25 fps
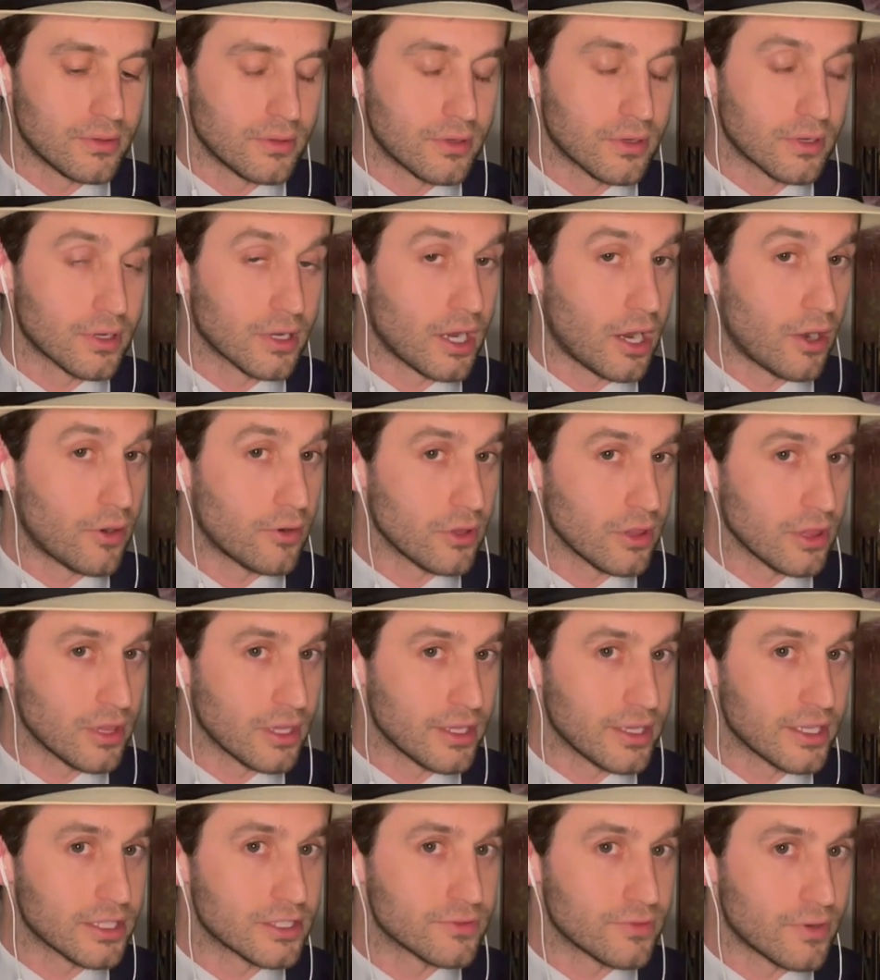
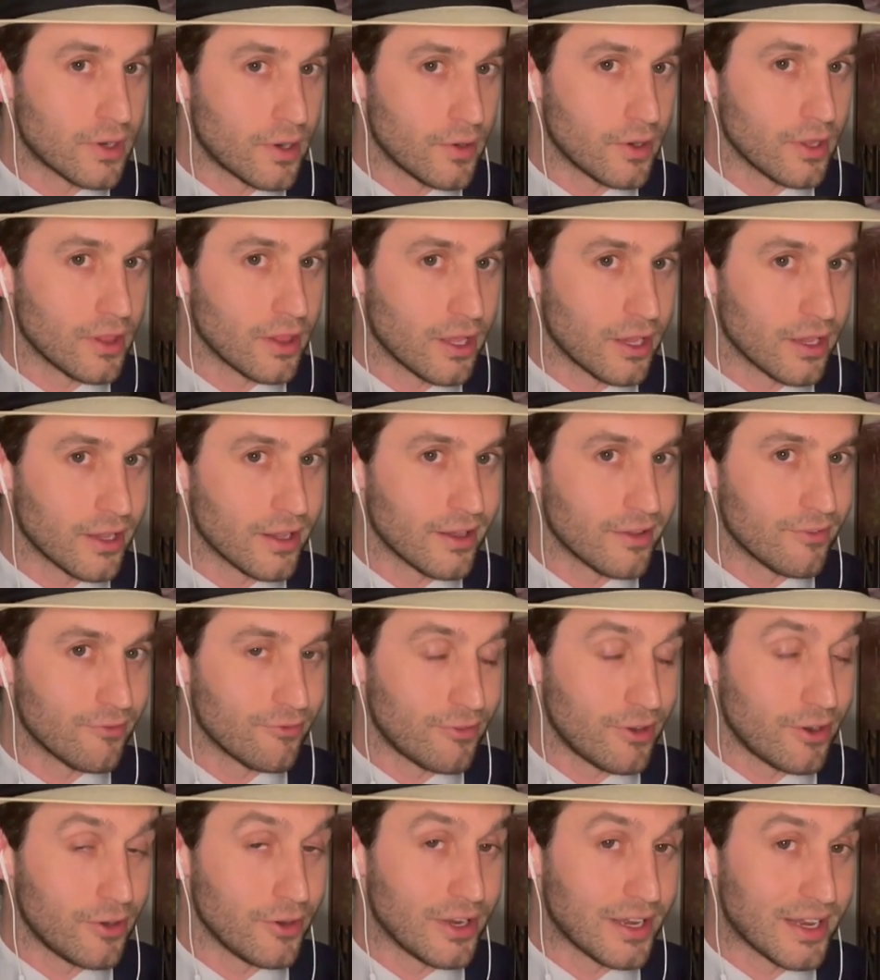currently it's very
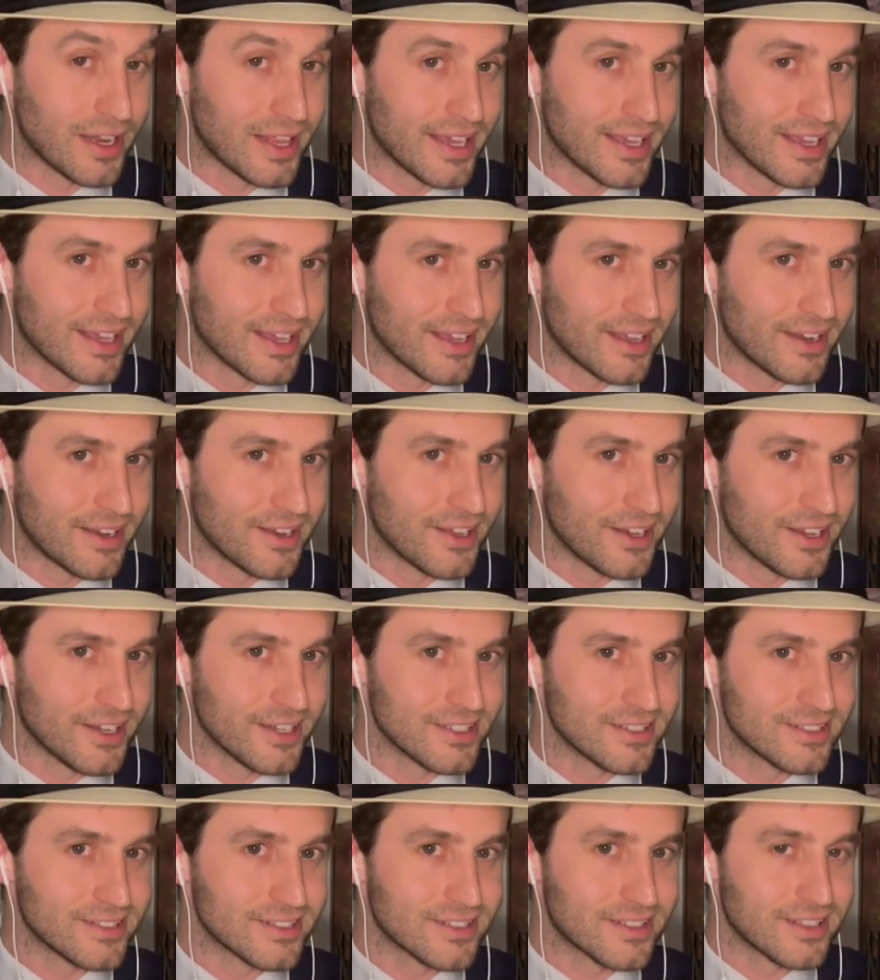late at
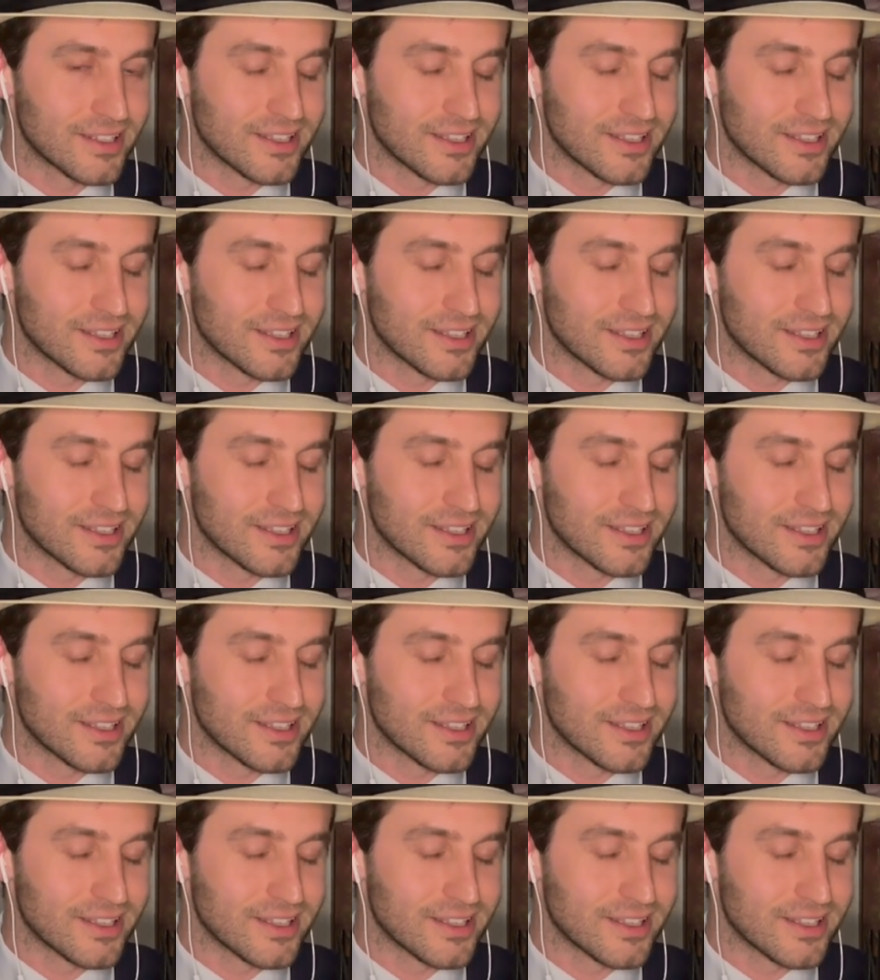night,